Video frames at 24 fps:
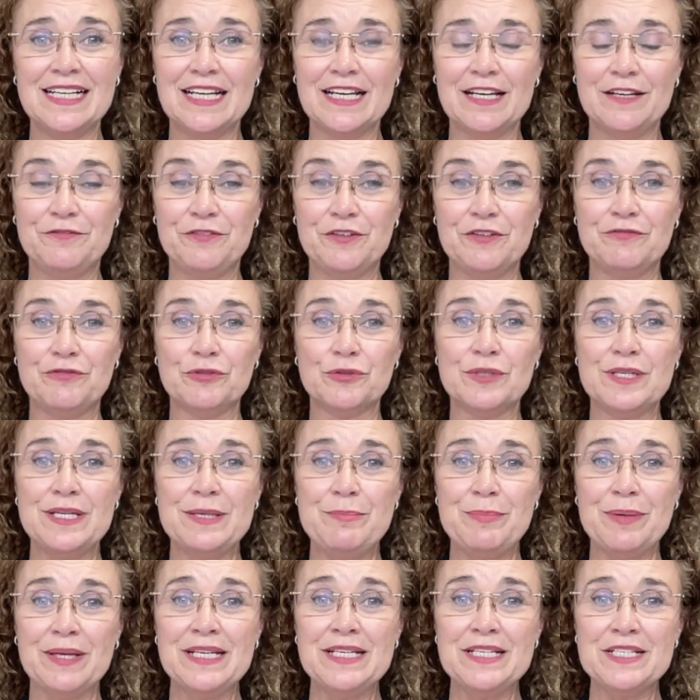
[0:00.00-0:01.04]
If you've already
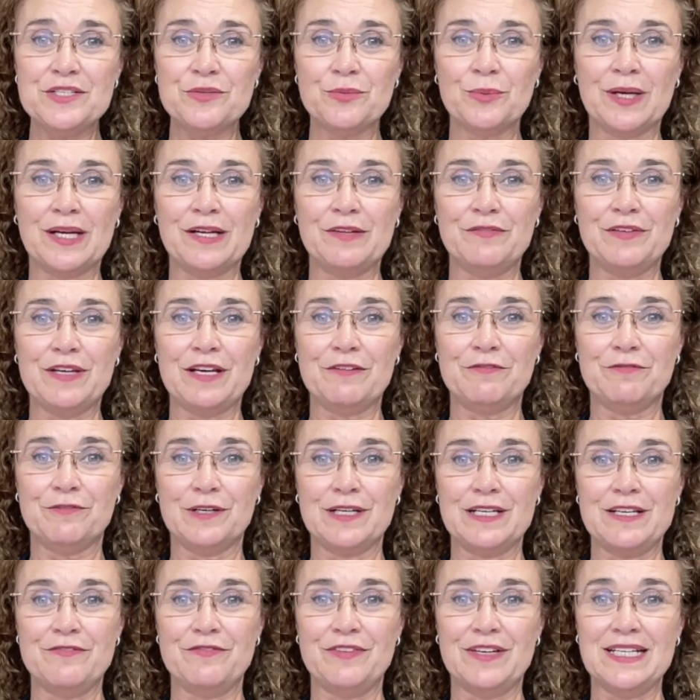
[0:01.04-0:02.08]
been to one of our
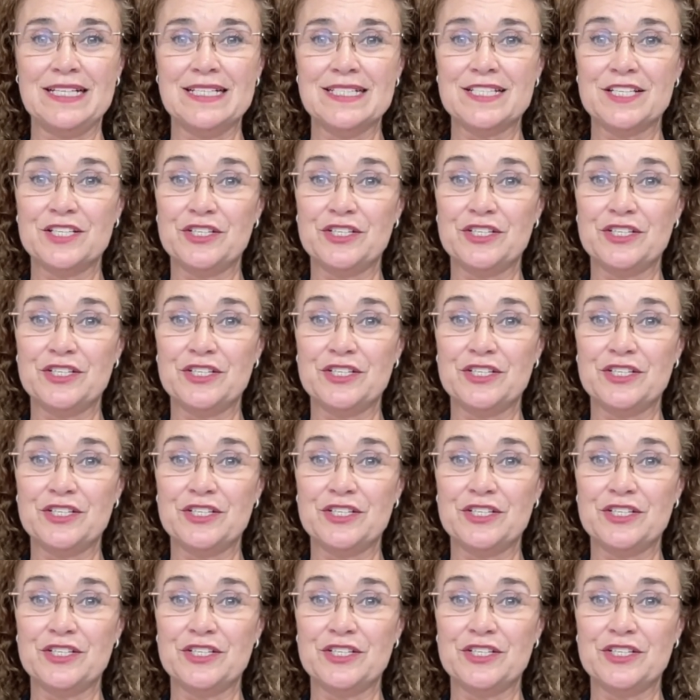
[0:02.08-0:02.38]
free events